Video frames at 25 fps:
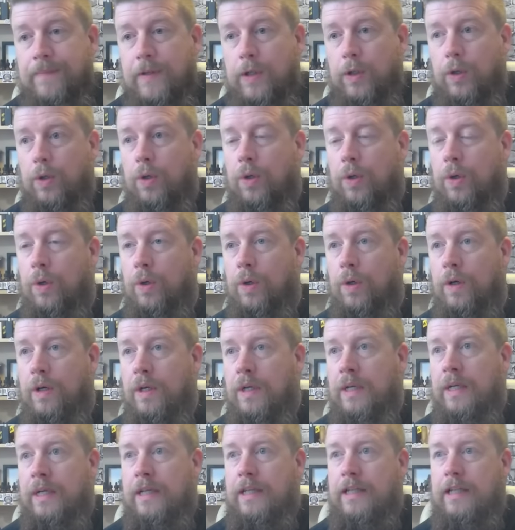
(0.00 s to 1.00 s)
or
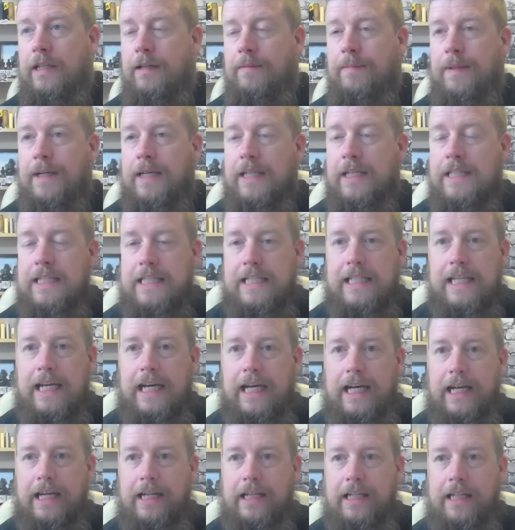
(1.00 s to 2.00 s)
you might
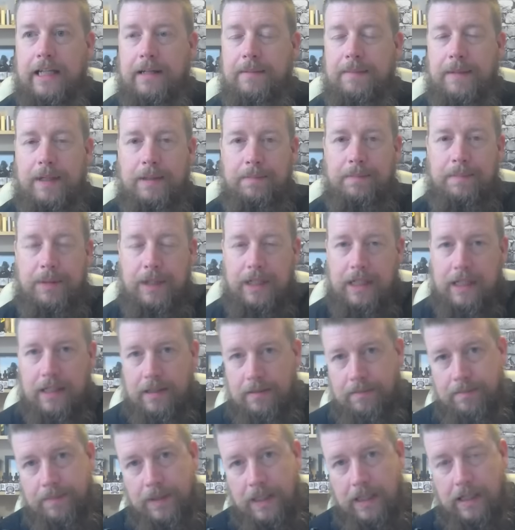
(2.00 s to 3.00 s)
put your
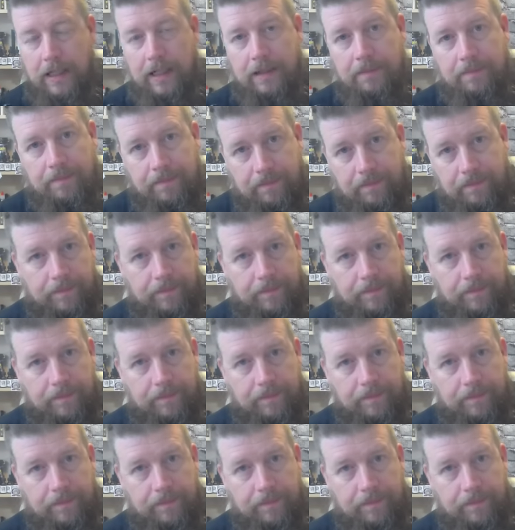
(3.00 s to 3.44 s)
bit like